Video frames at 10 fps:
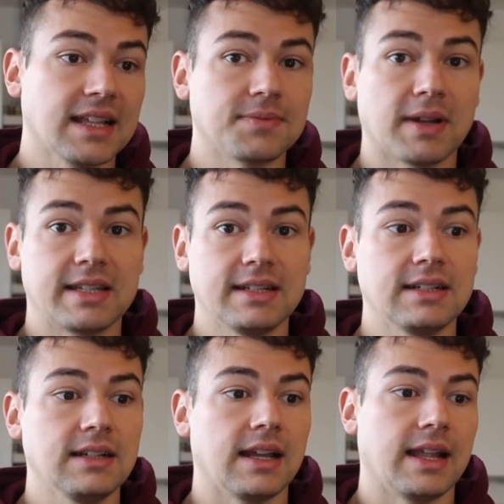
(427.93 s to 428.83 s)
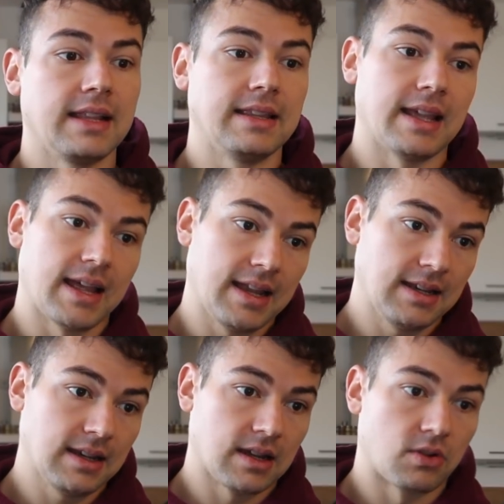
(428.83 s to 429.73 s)
That's my dinner. And
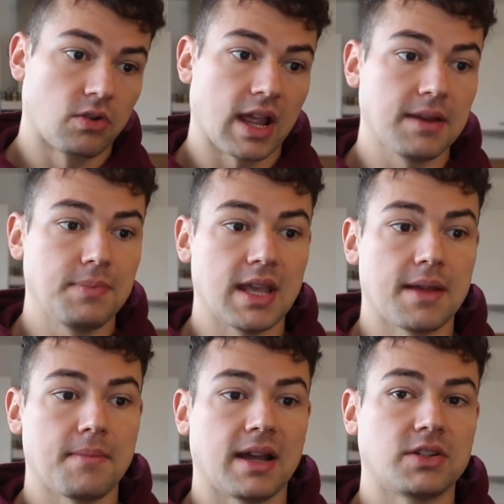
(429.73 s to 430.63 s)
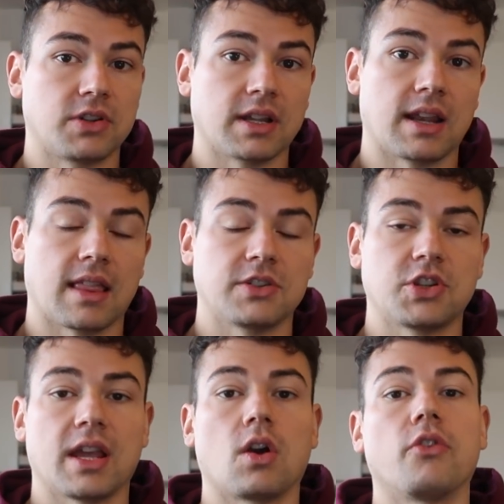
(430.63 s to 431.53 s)
then around 8 p.m. I drink another
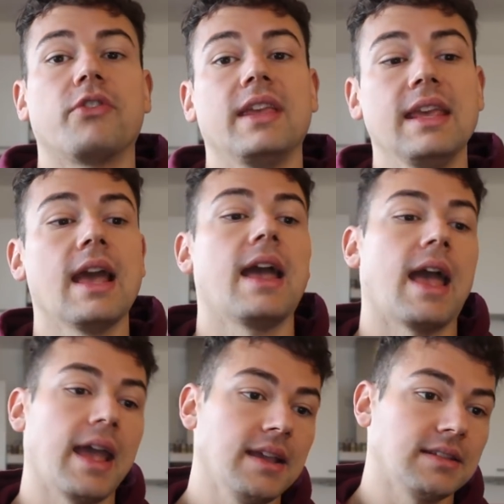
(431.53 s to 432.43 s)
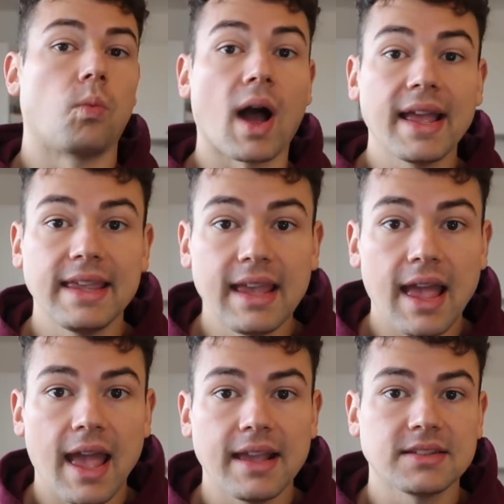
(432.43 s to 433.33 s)
shake of EAAs. Why
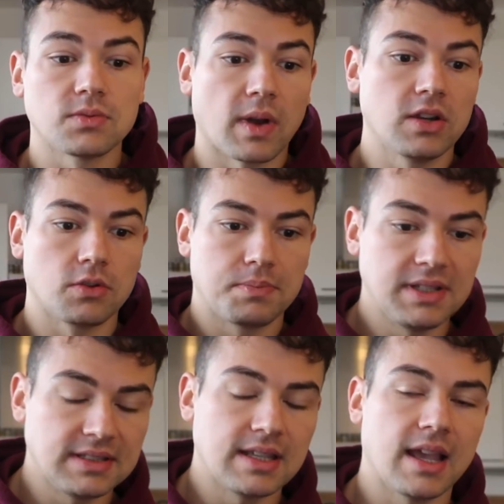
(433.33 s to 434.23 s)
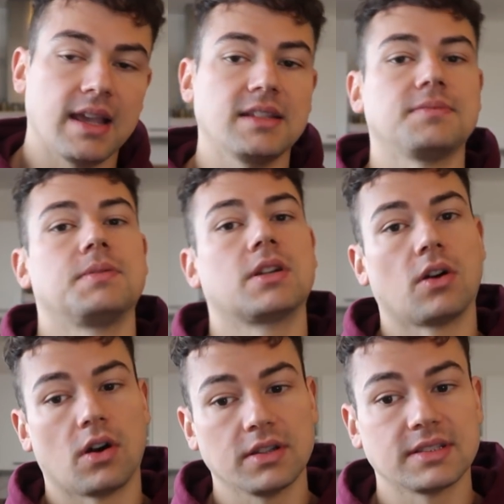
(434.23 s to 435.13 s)
EAAs? Why not BCAAs?
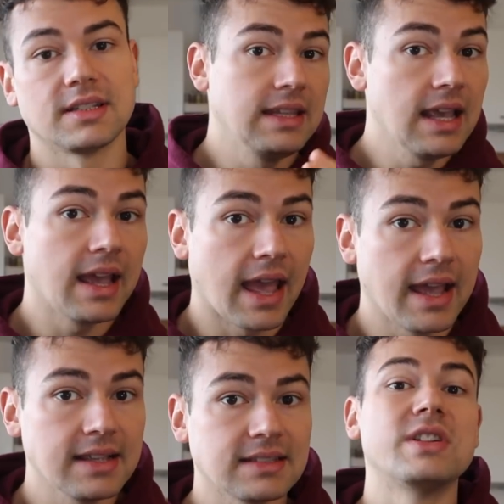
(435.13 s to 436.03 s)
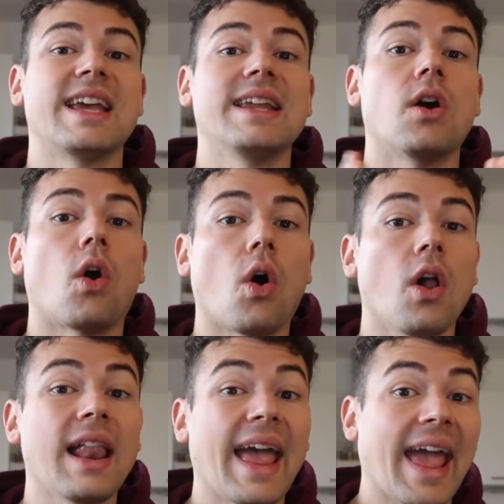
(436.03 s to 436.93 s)
Because EAAs contain
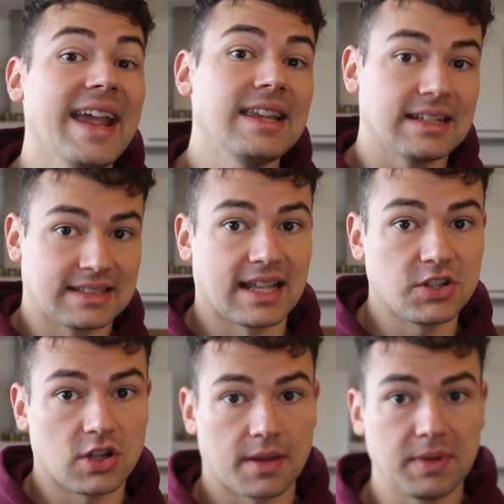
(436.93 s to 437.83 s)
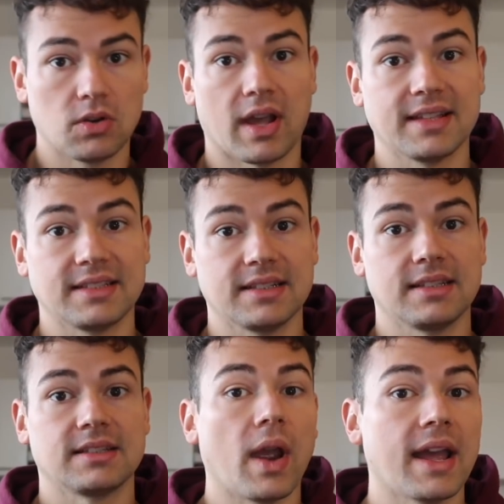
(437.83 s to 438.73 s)
all 8 essential amino
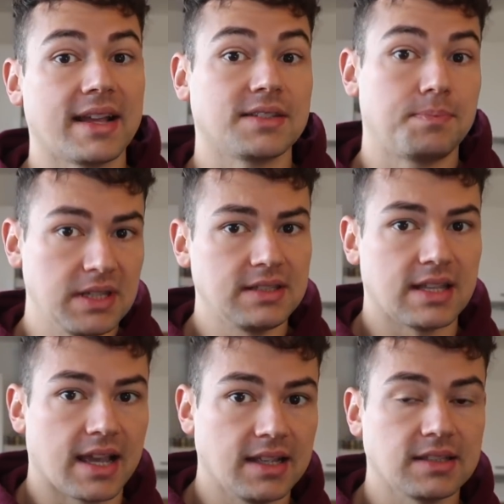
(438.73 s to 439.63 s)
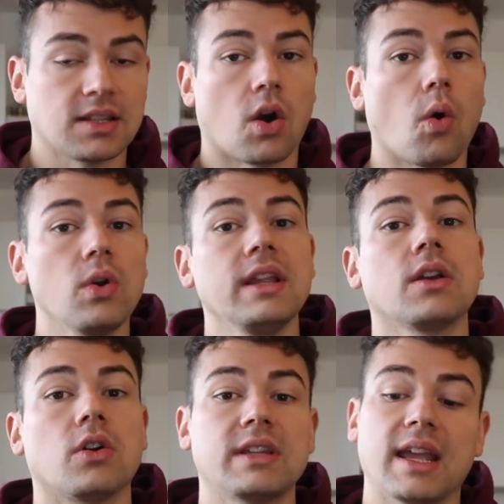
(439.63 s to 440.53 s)
acids, whereas BCAAs
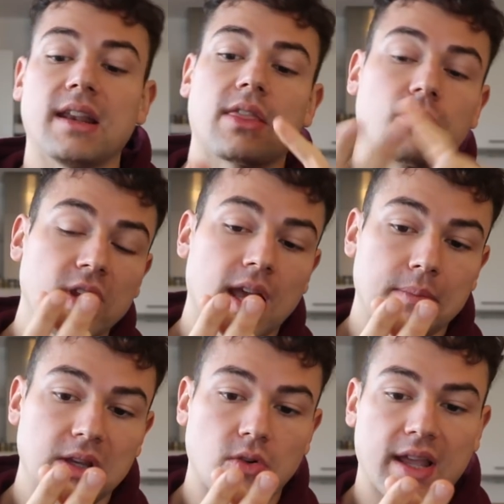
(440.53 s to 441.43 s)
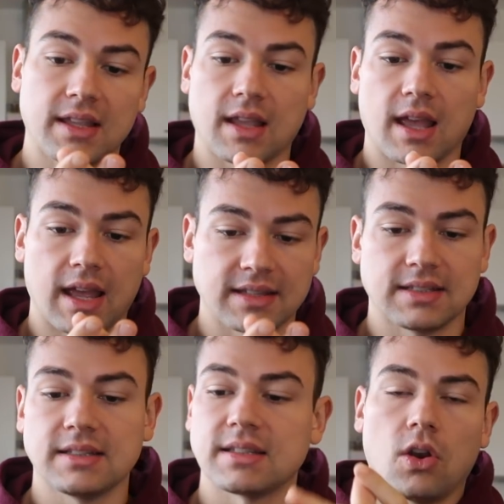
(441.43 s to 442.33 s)
only contain 3 amino
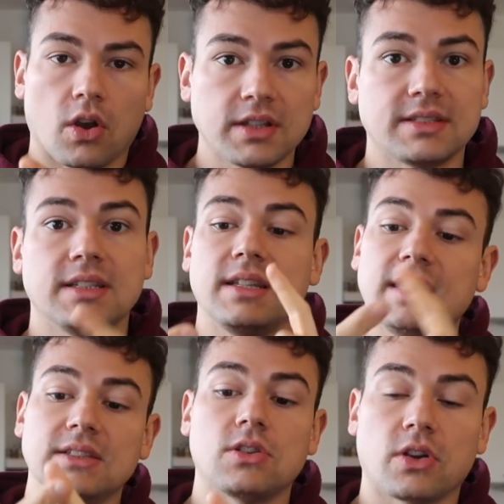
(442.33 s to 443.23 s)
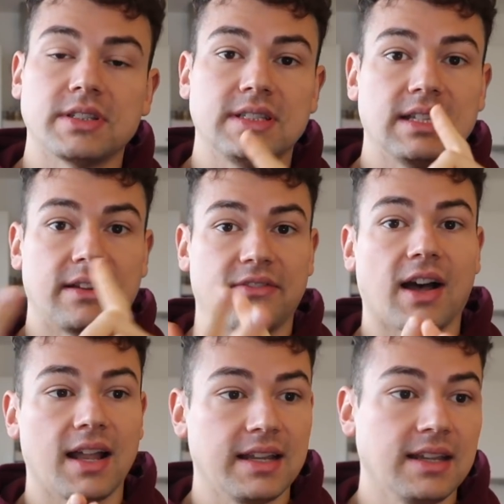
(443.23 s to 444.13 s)
acids, leucine, isoleucine and
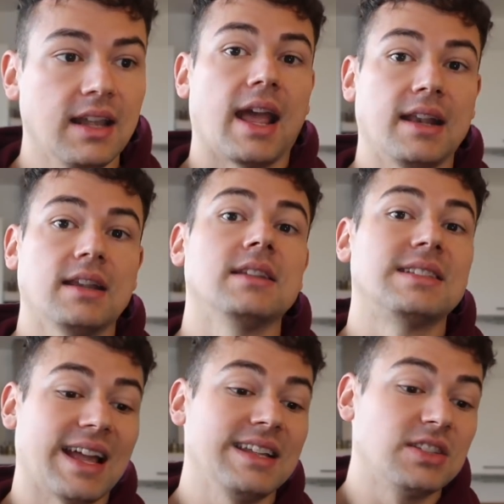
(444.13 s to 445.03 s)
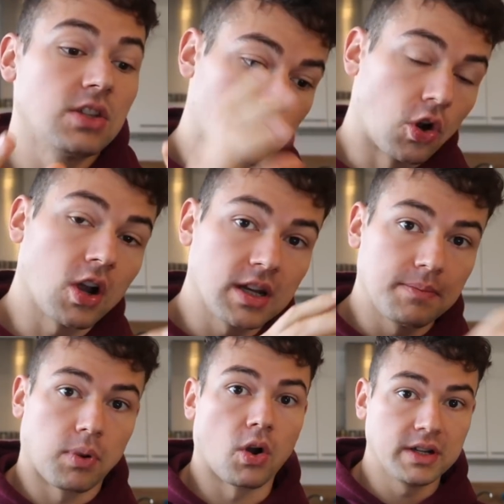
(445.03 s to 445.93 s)
valine. And studies
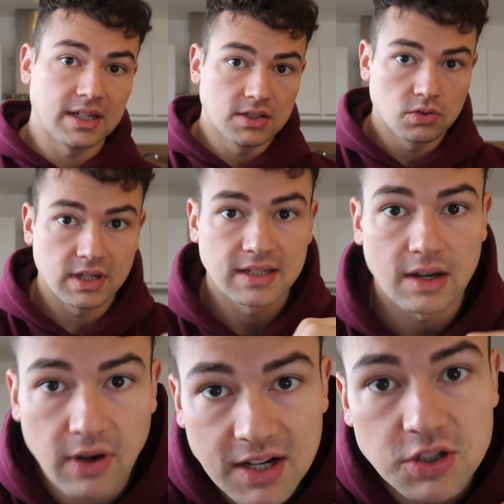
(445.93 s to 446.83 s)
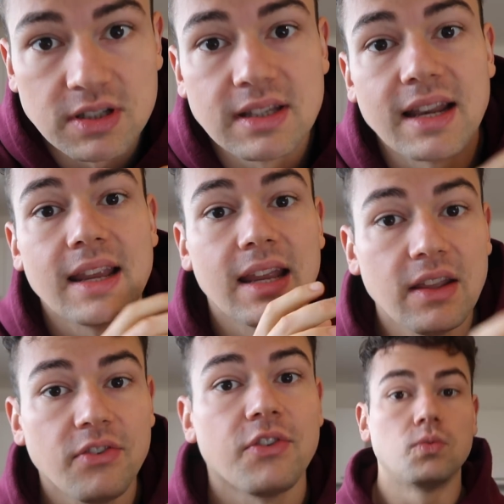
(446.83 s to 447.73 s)
strongly point into the direction that
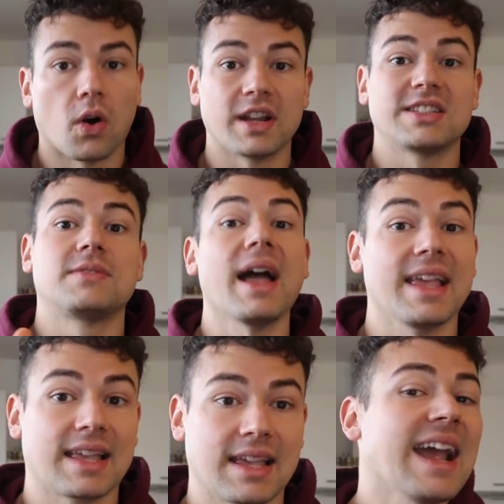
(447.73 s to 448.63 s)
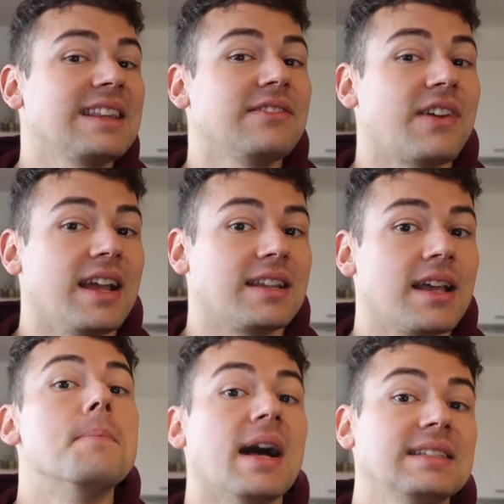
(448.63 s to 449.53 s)
if you want to
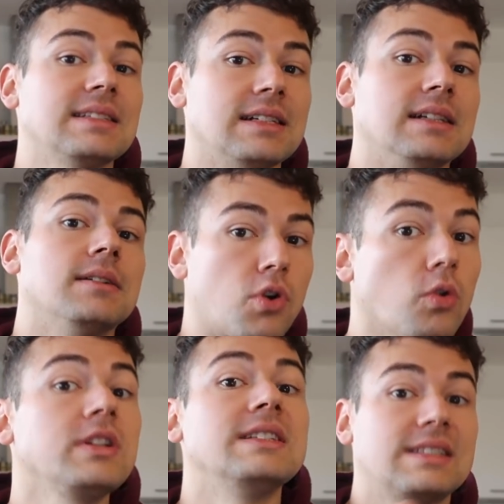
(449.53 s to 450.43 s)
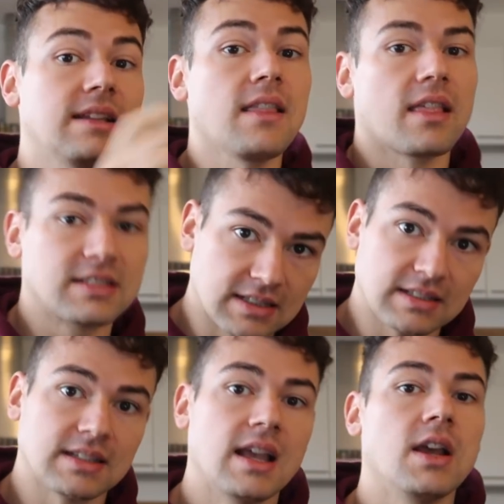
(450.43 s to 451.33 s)
activate muscle protein
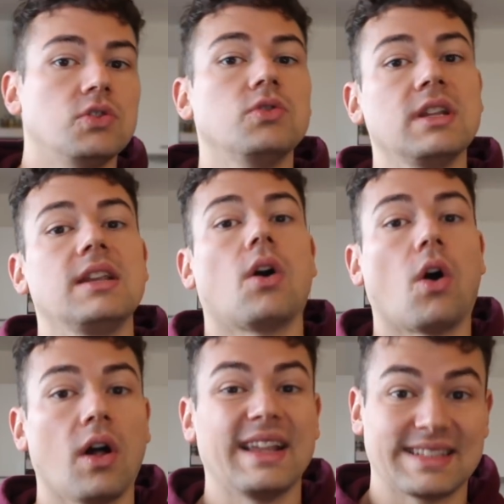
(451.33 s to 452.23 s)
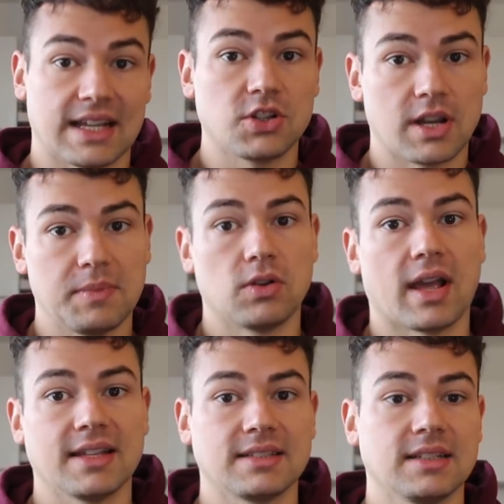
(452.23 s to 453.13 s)
synthesis, you need all essential amino
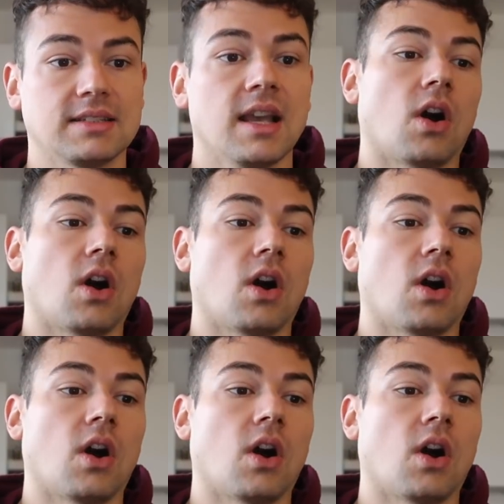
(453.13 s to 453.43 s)
acids.